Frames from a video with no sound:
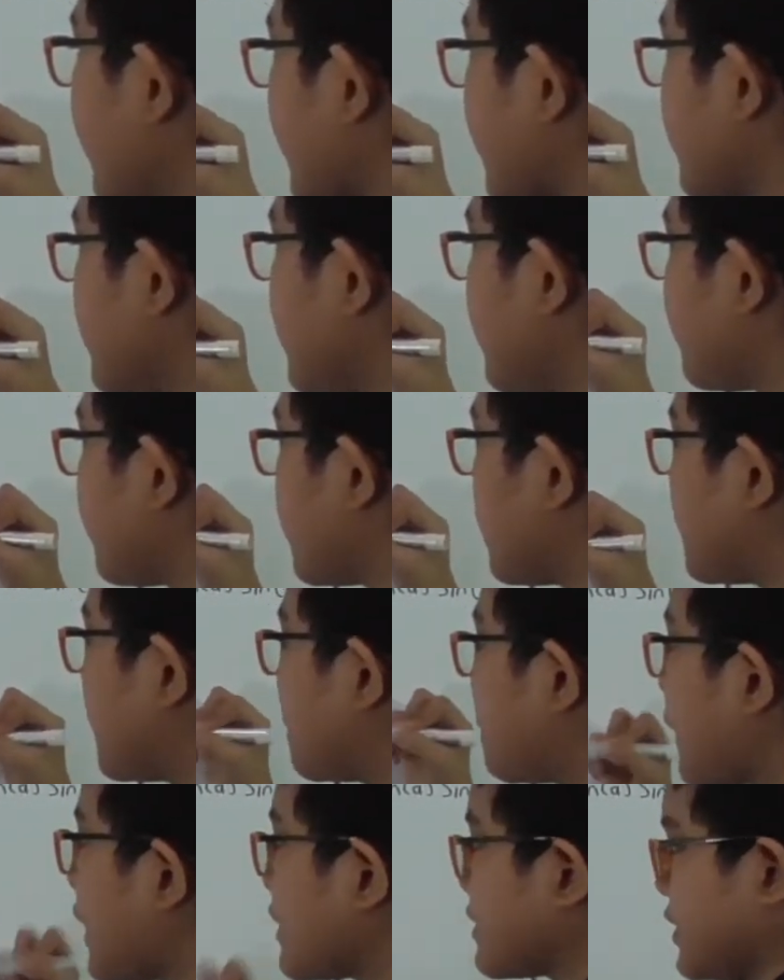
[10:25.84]
negative will be
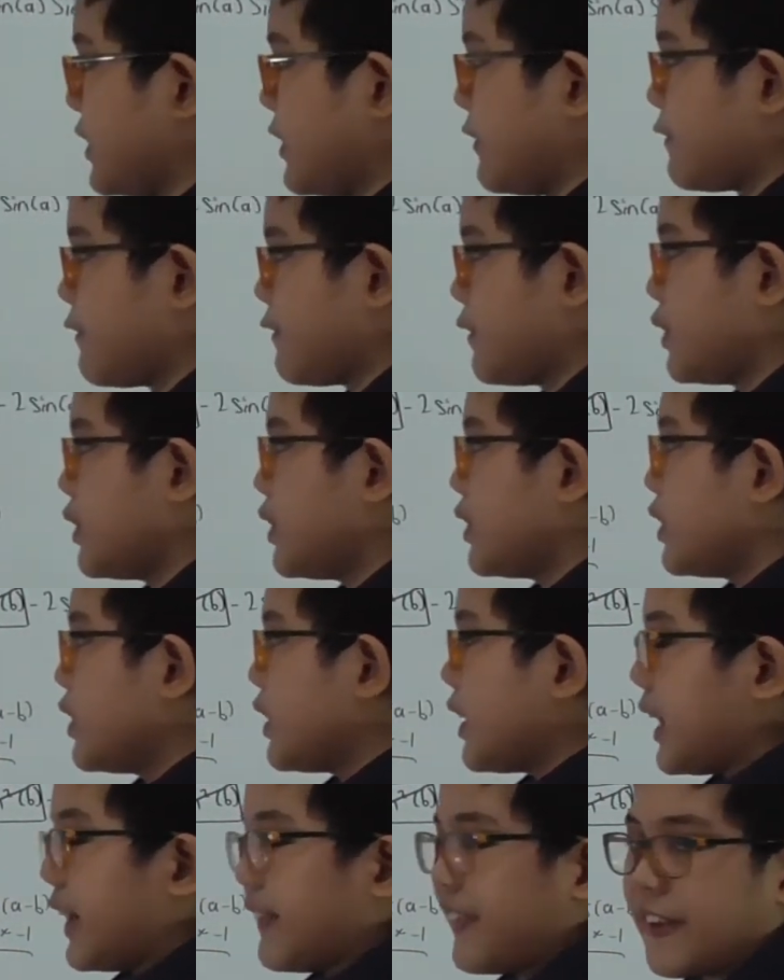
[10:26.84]
positive.
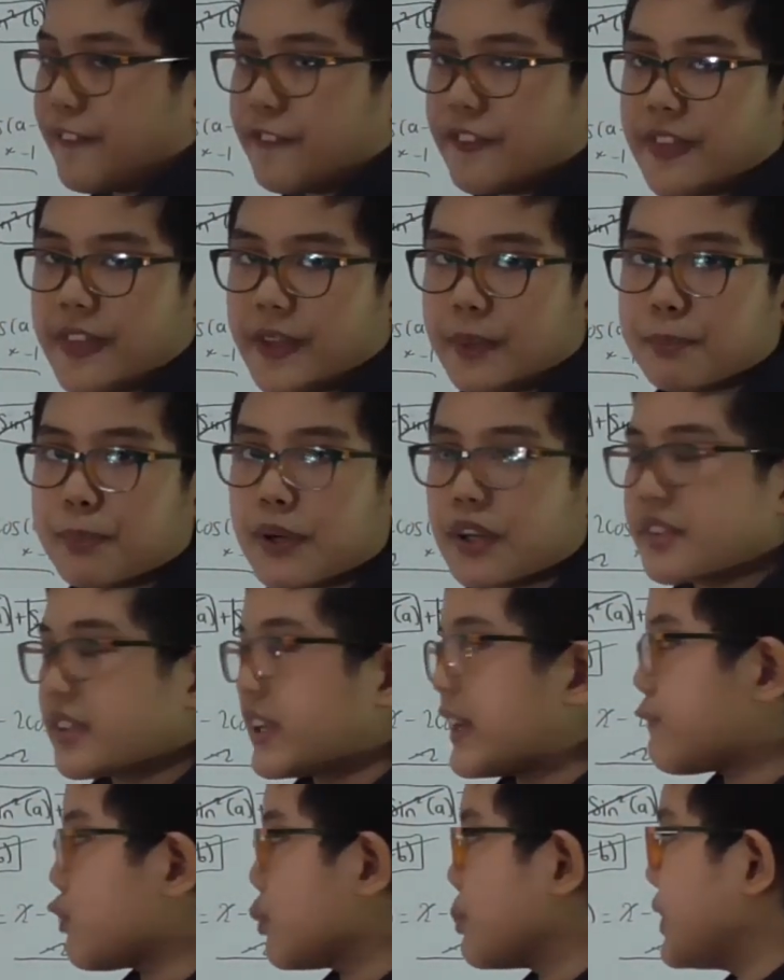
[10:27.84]
And everything
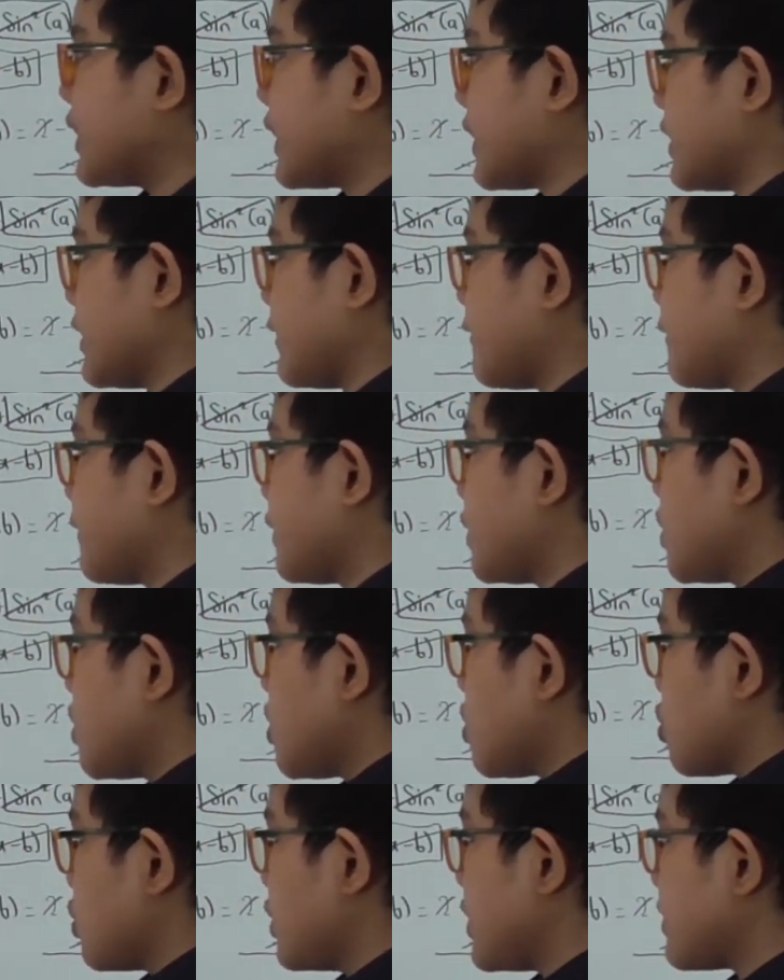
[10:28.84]
positive will be negative.
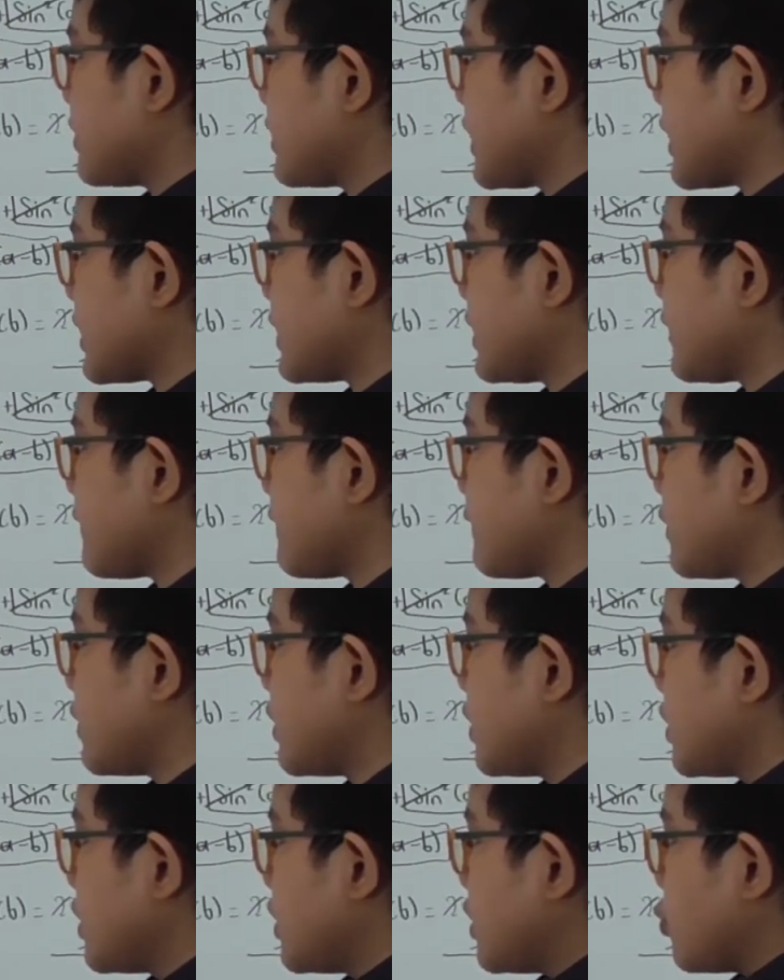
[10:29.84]
So this negative
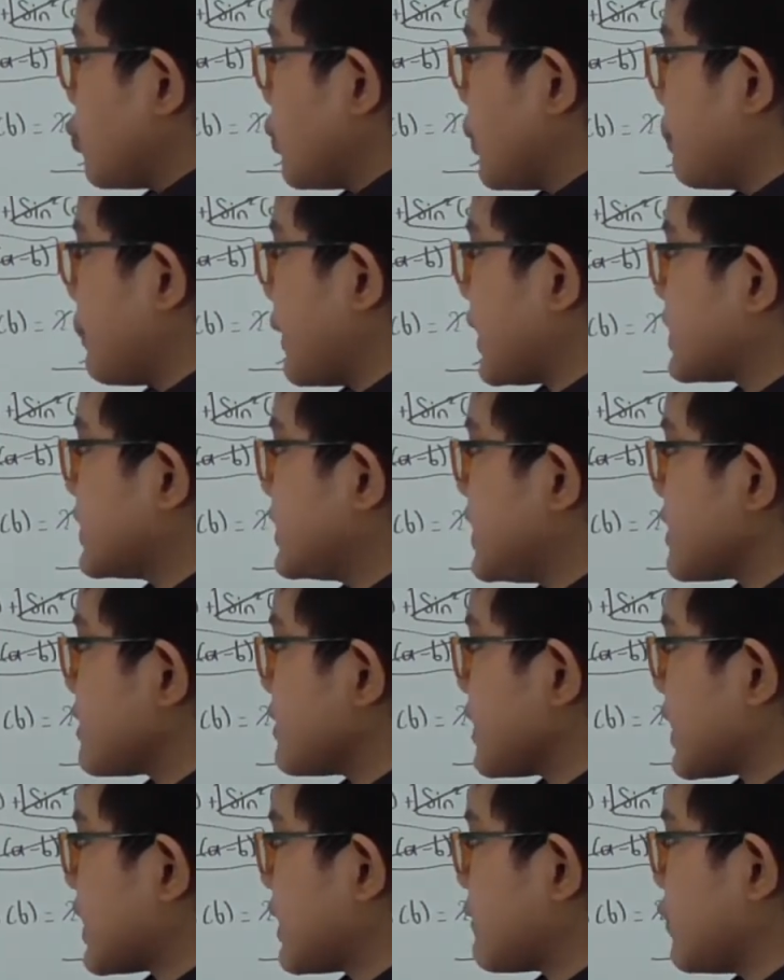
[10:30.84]
will make this
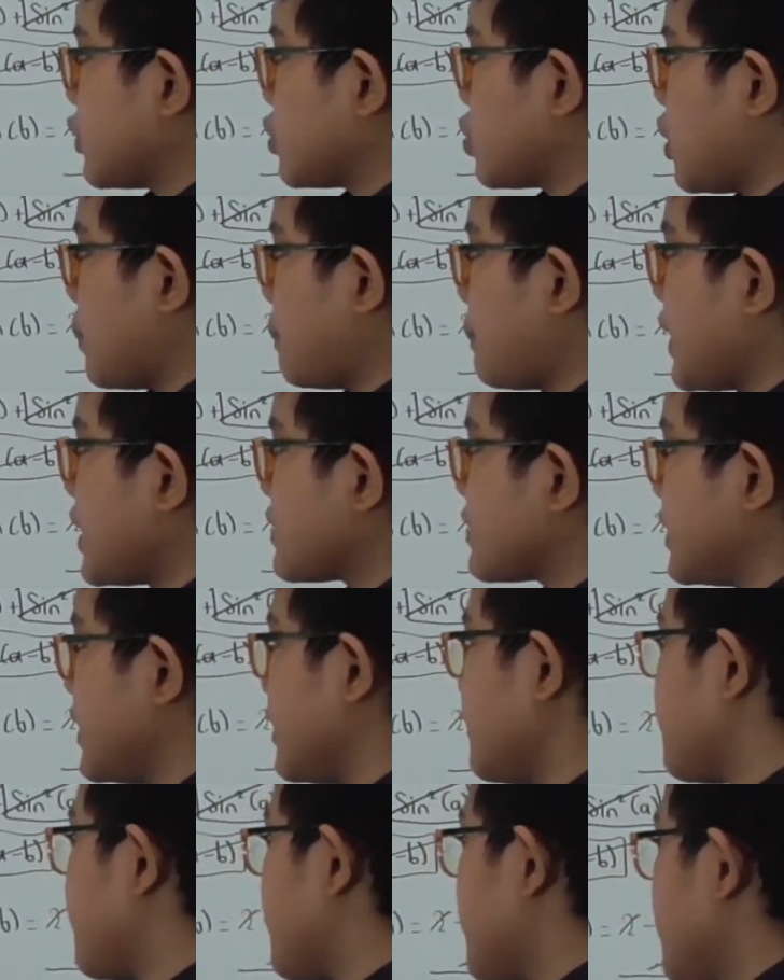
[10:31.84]
negative into a
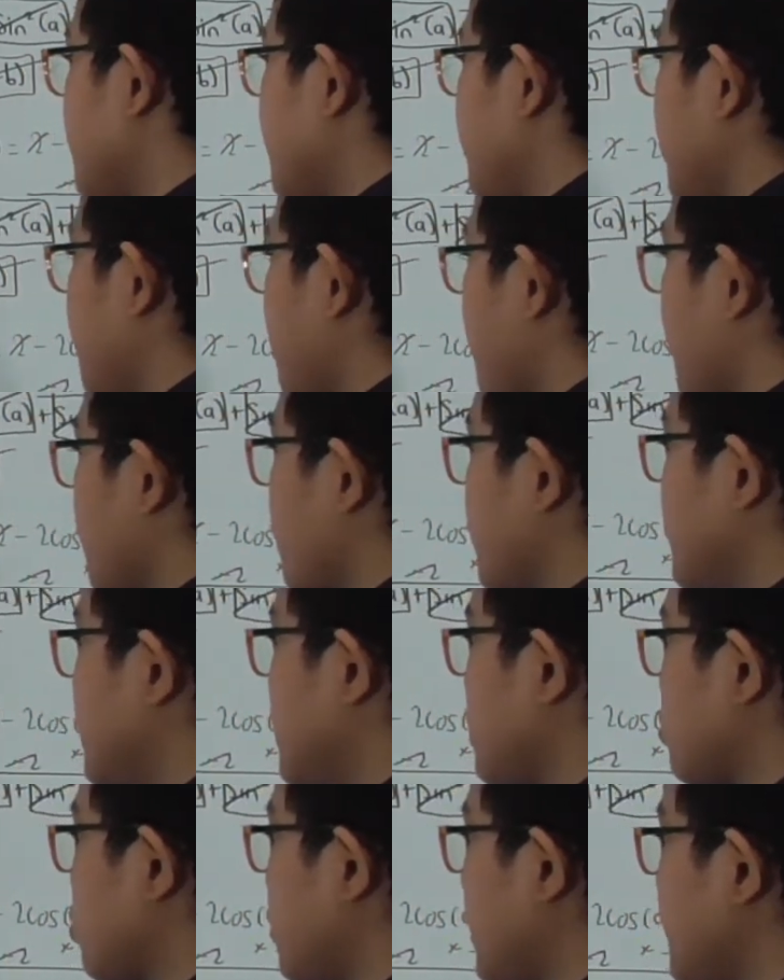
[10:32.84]
positive. Same thing with
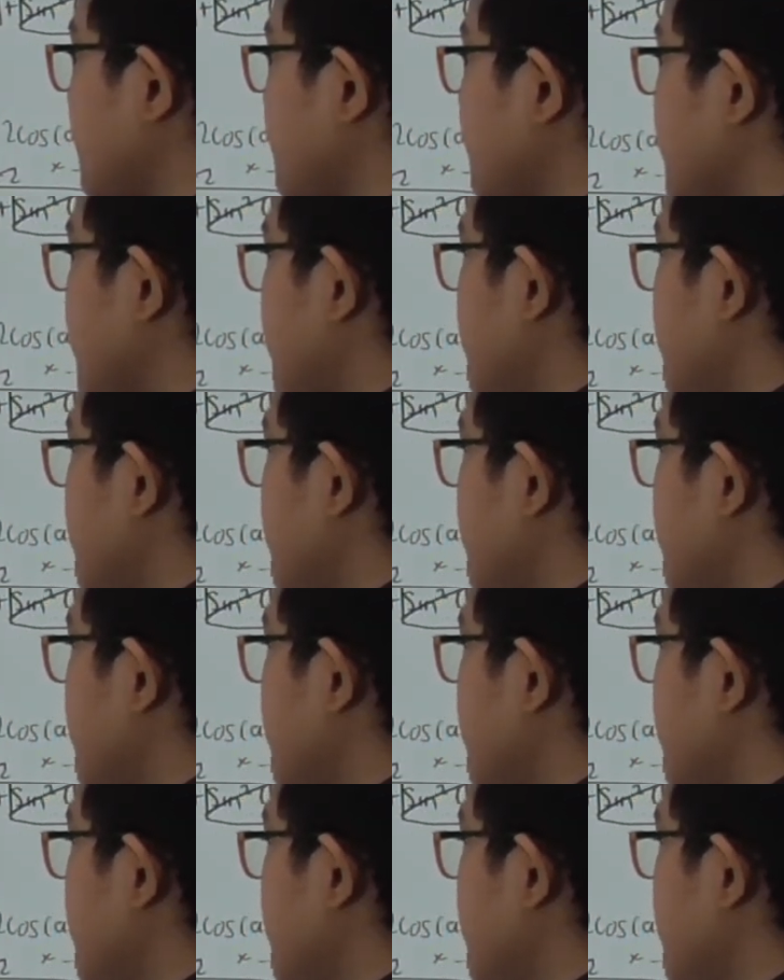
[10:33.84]
this one